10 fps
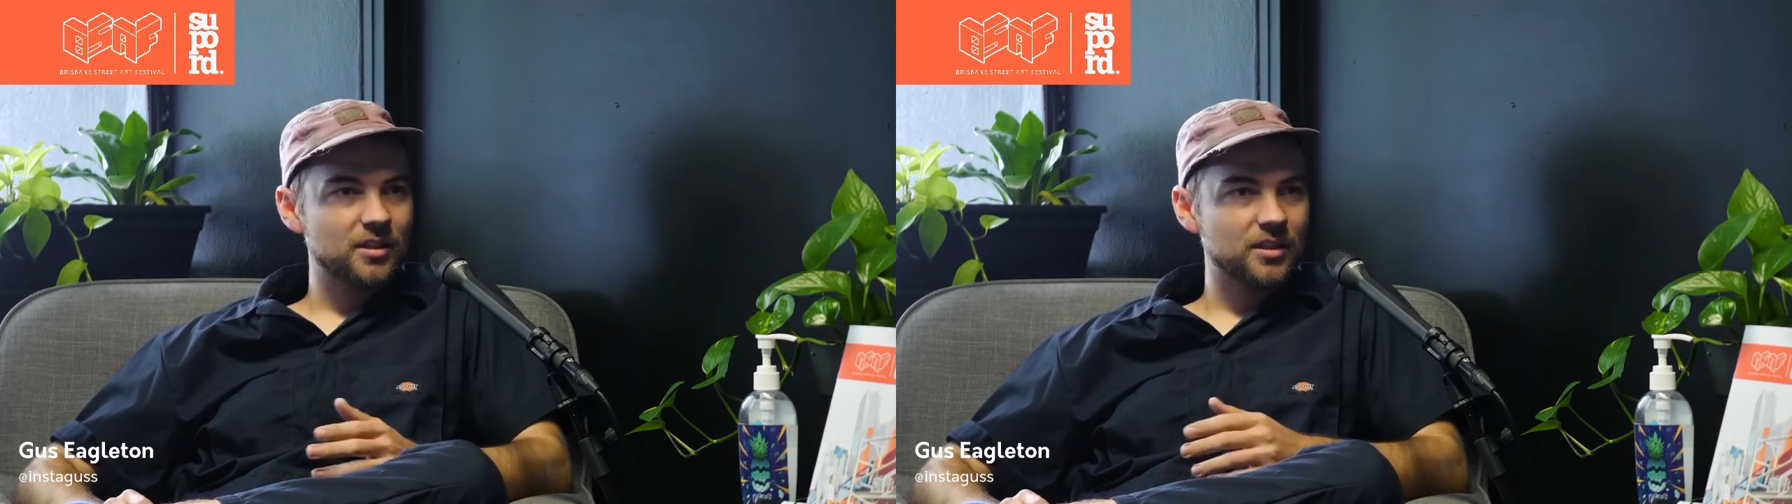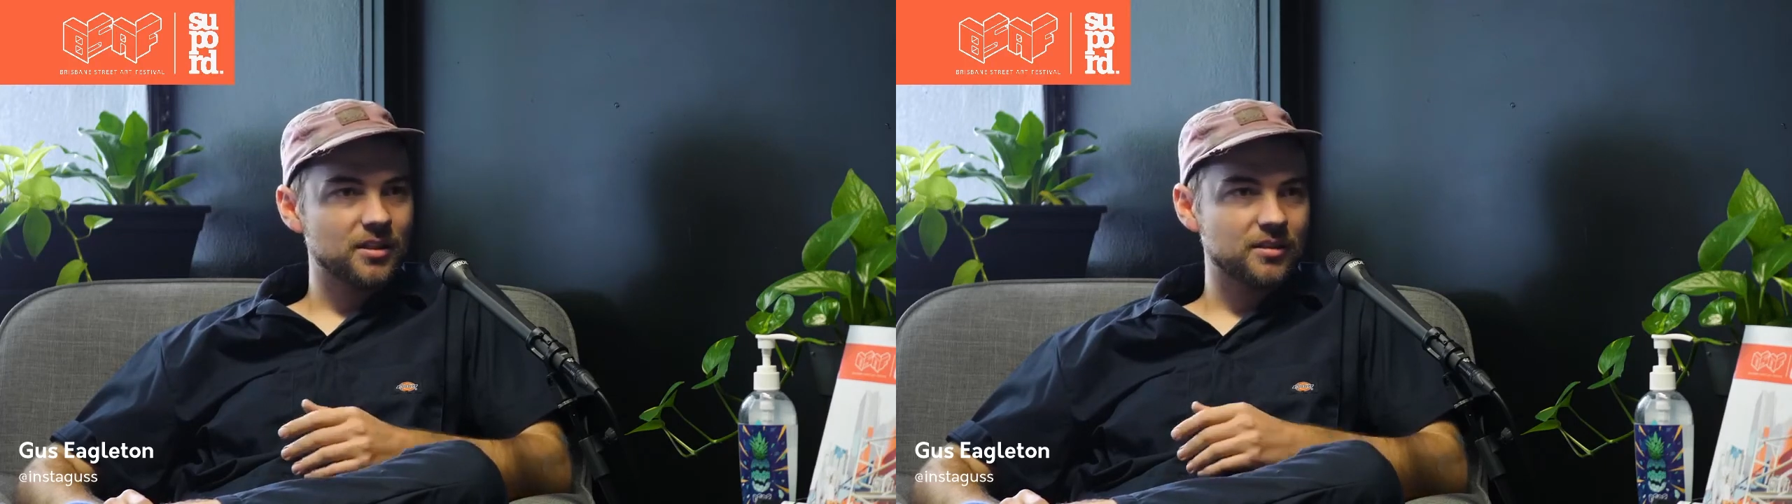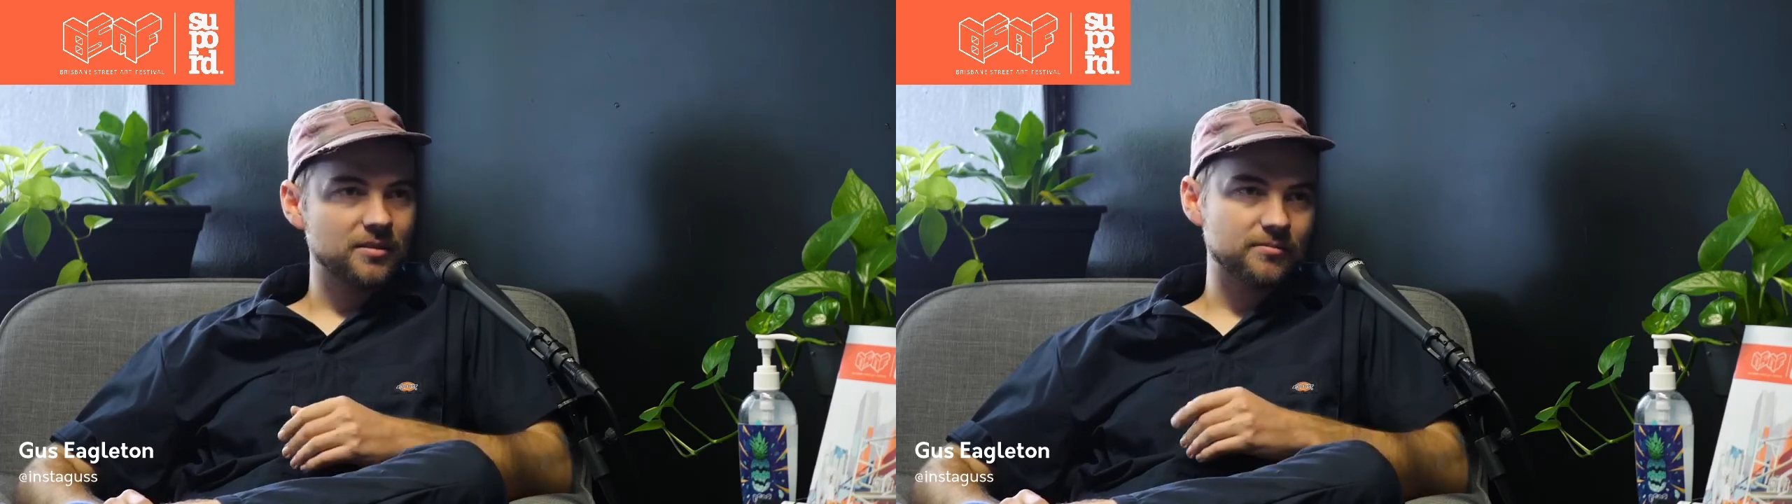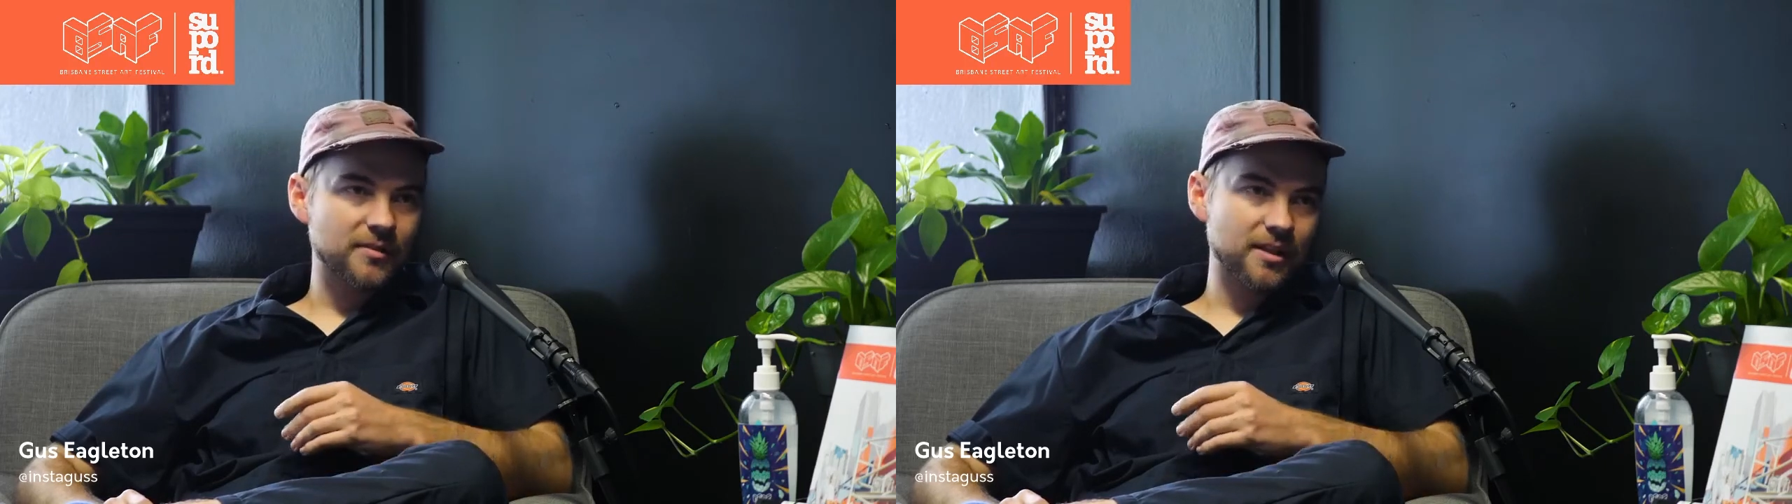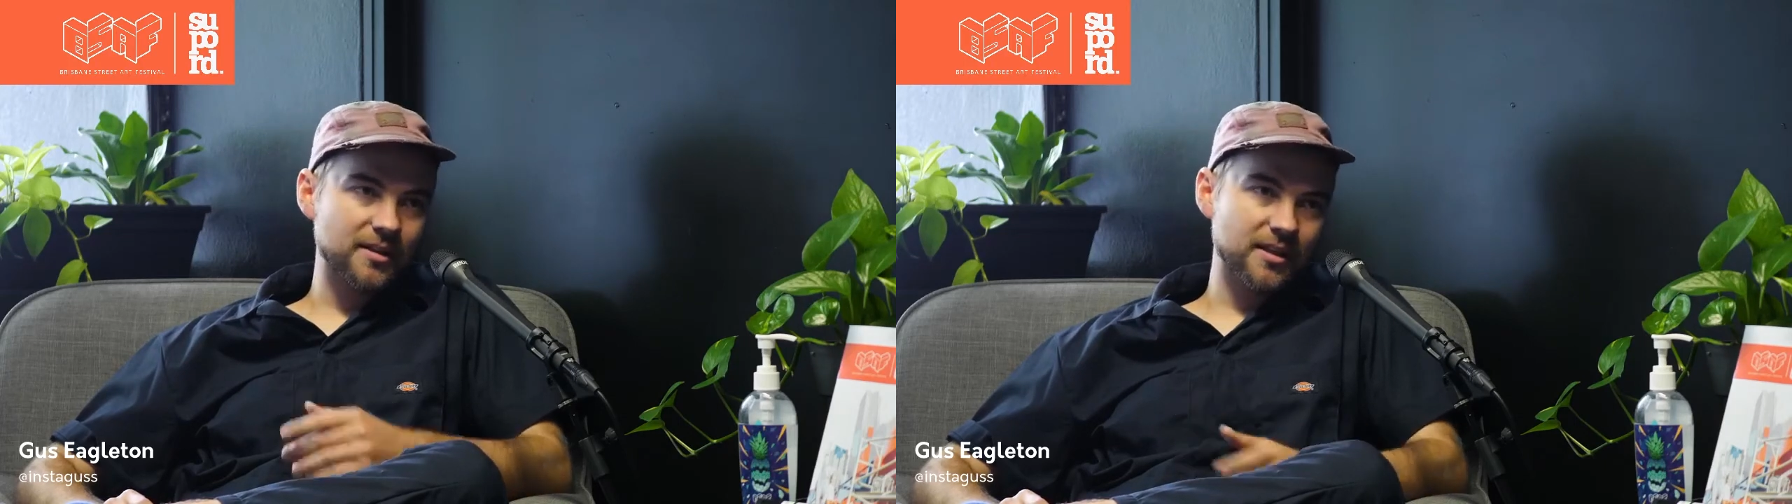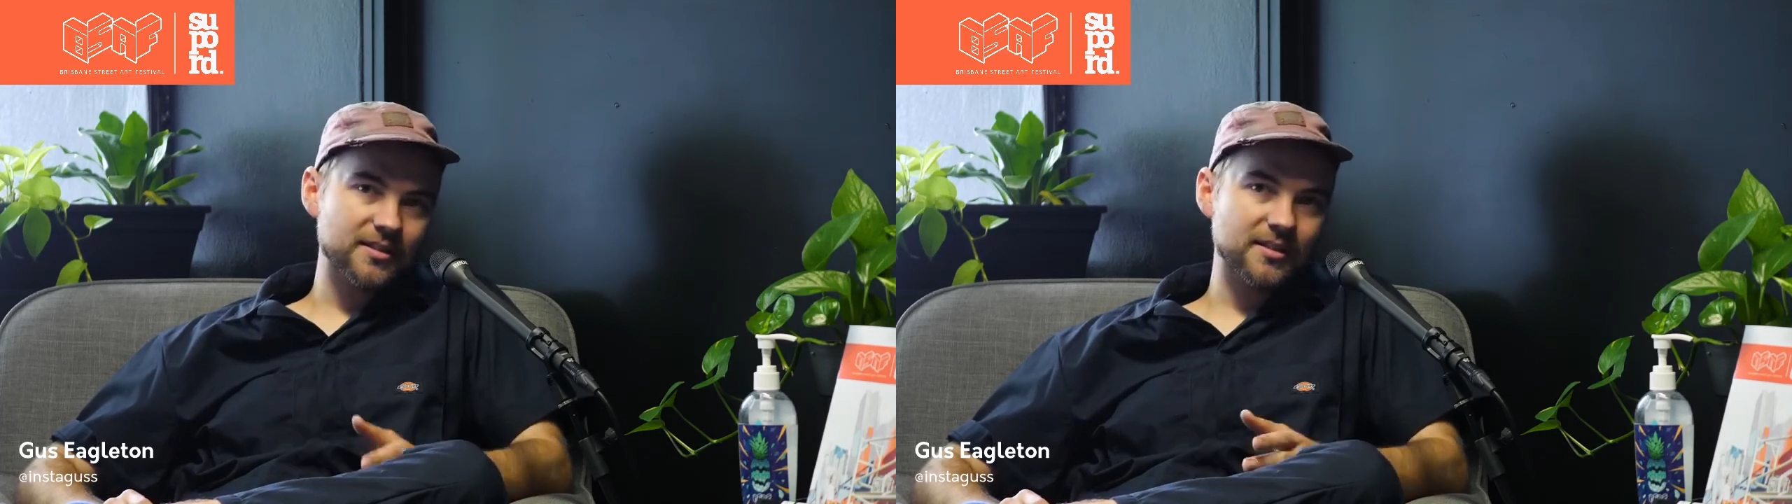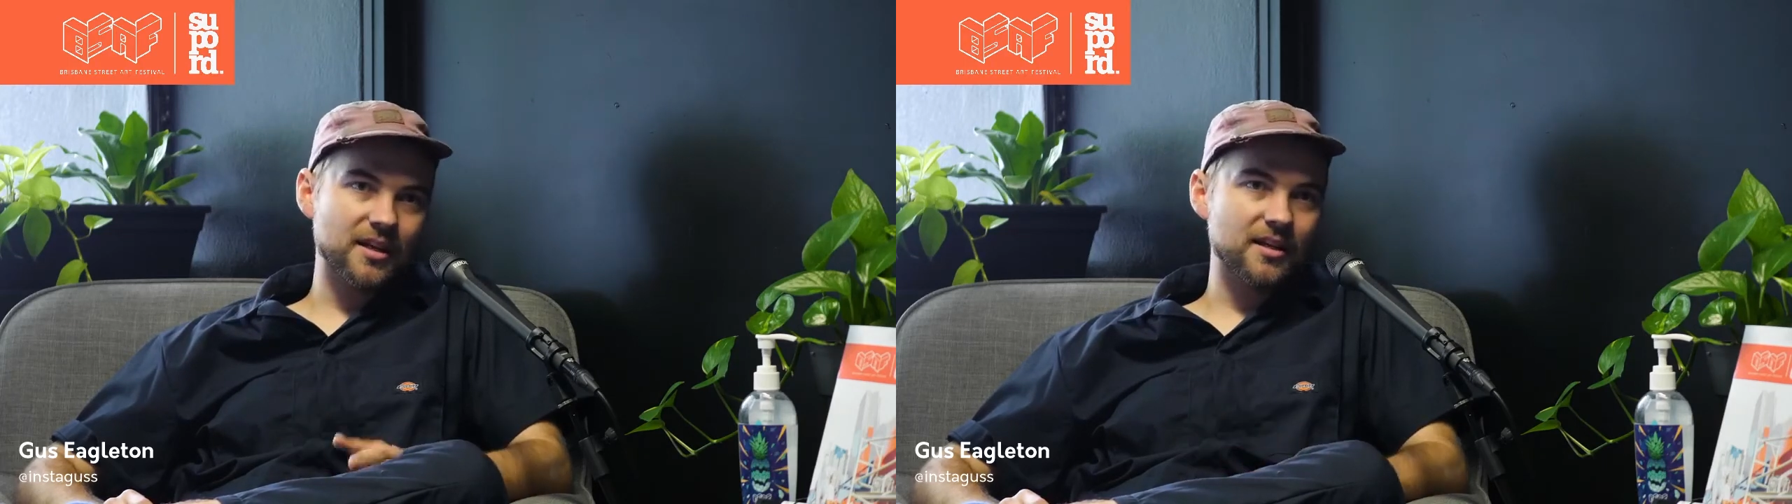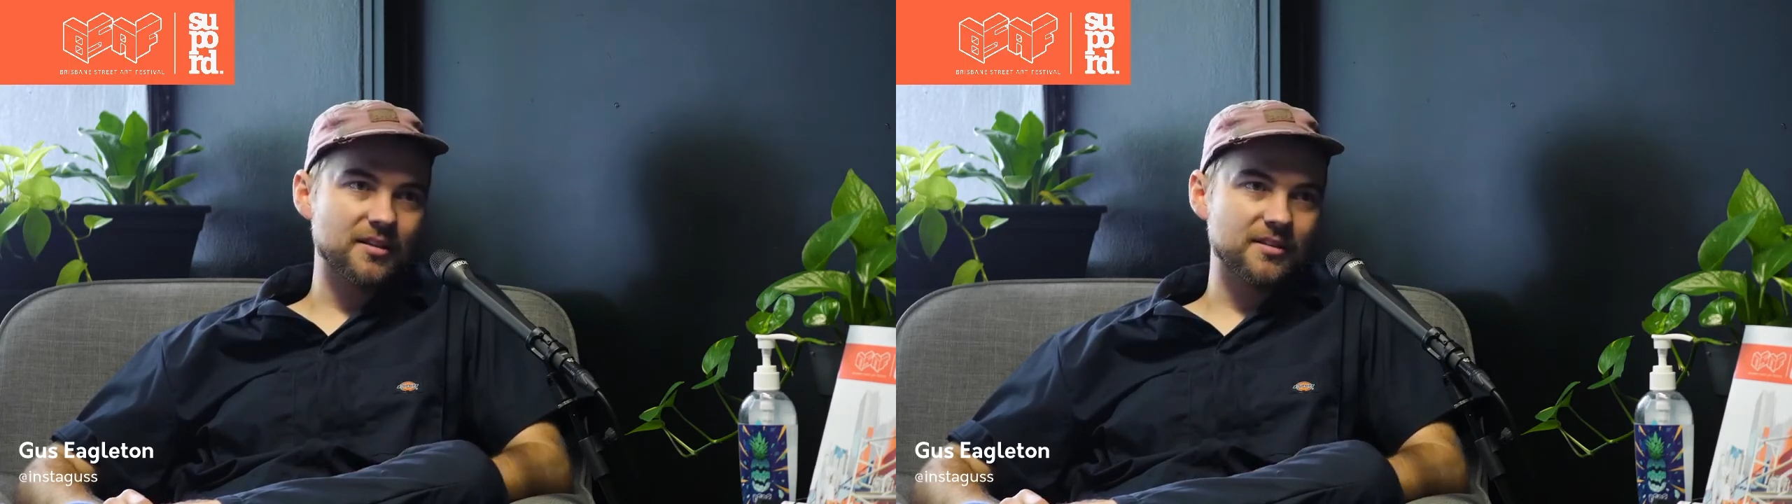and the
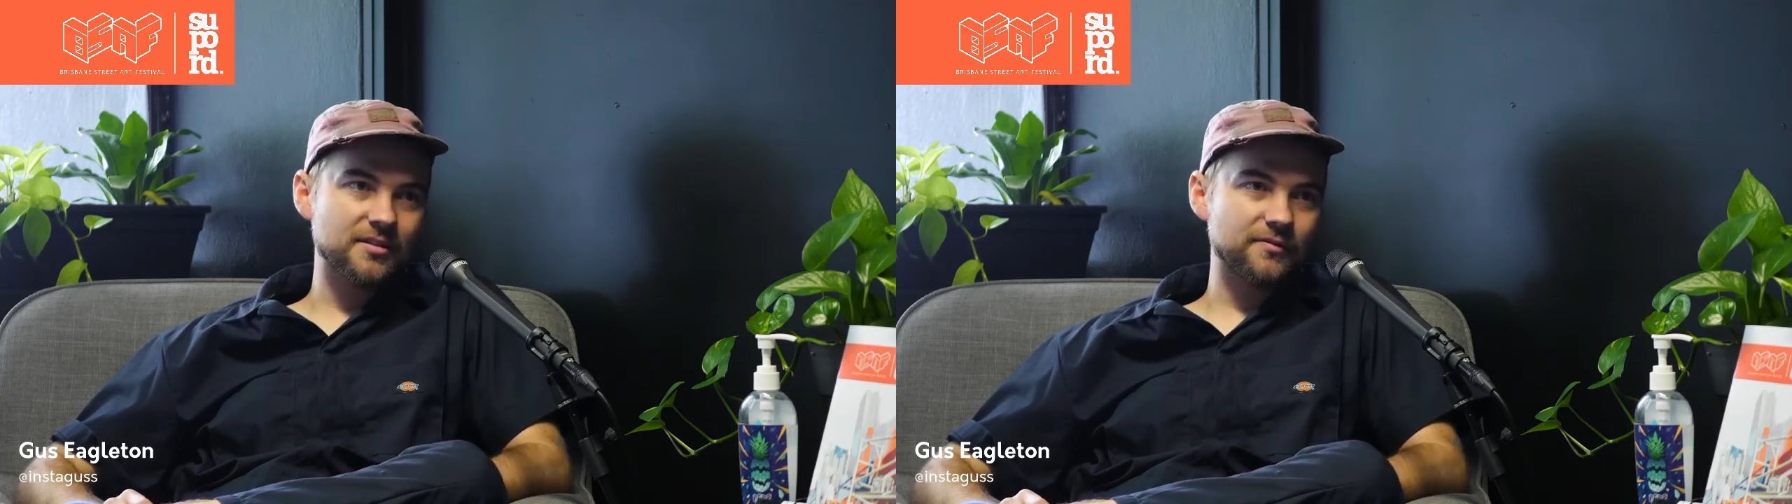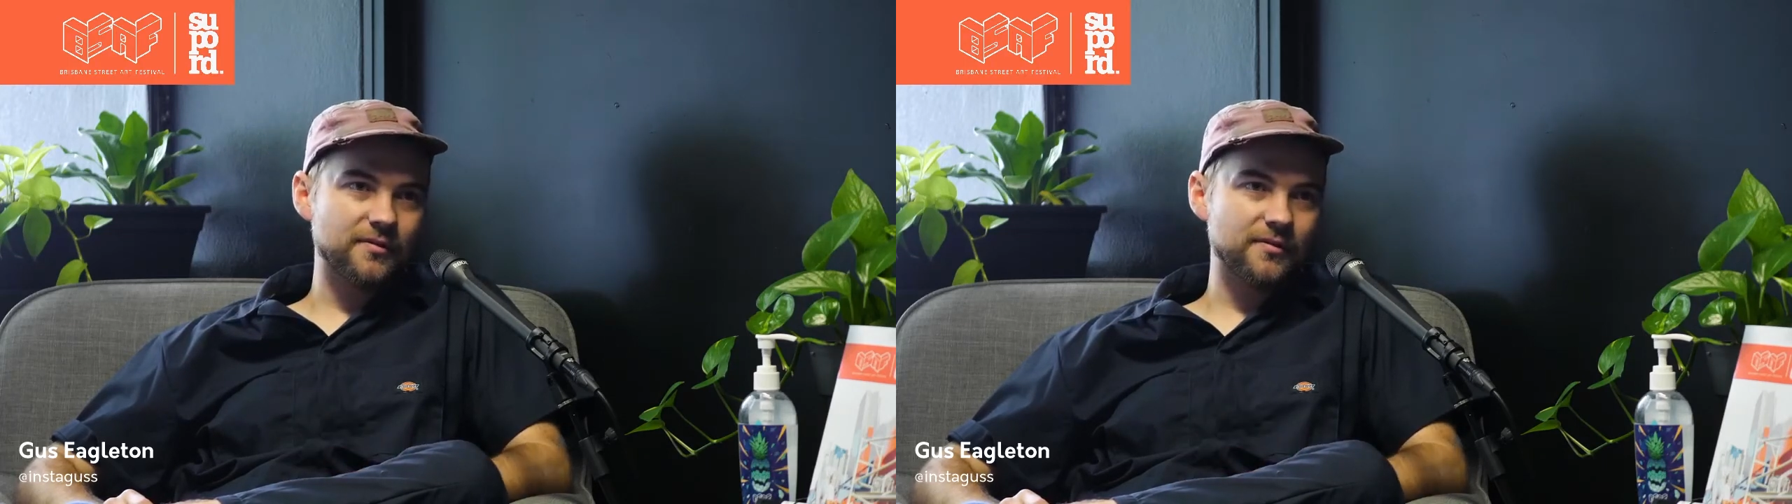internet has